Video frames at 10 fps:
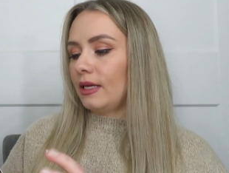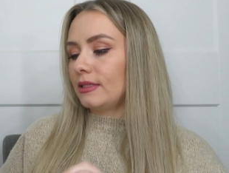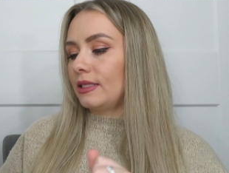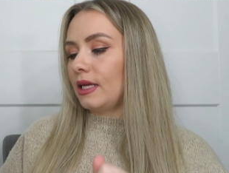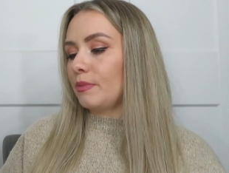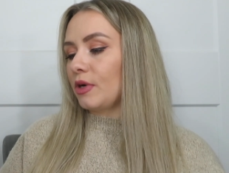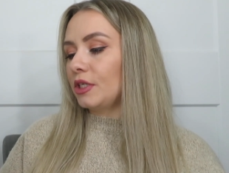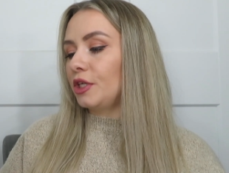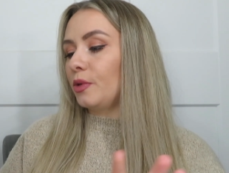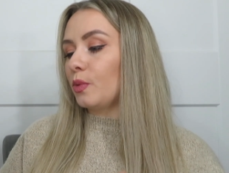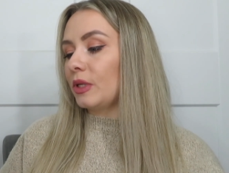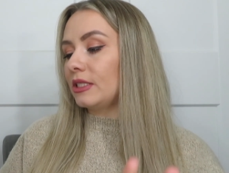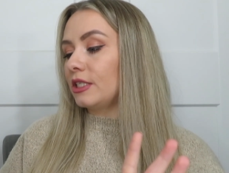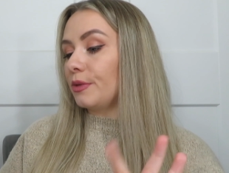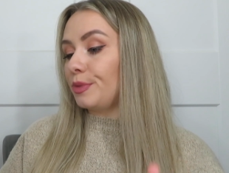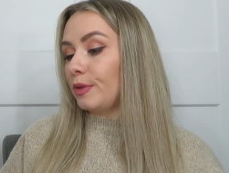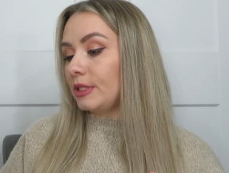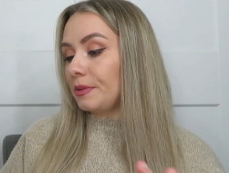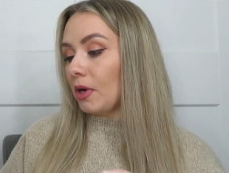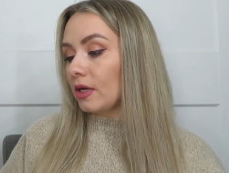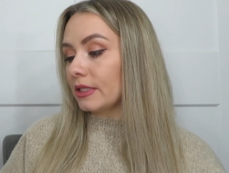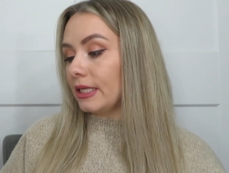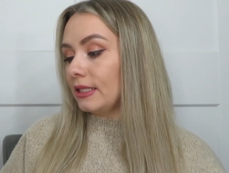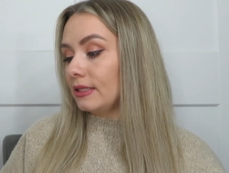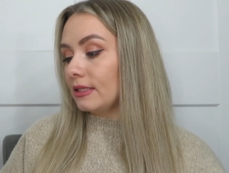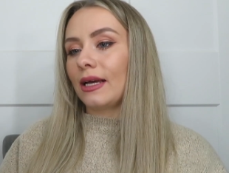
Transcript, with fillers: it's the brand new winter beauty boxes,